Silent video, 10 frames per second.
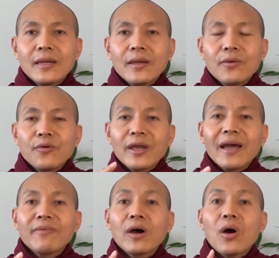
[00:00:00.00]
we have
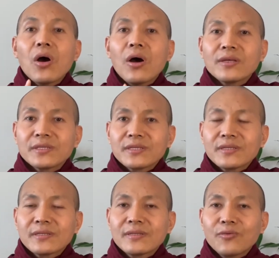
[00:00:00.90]
the host.
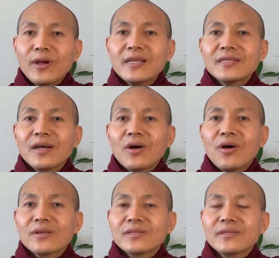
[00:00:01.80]
Where is the host?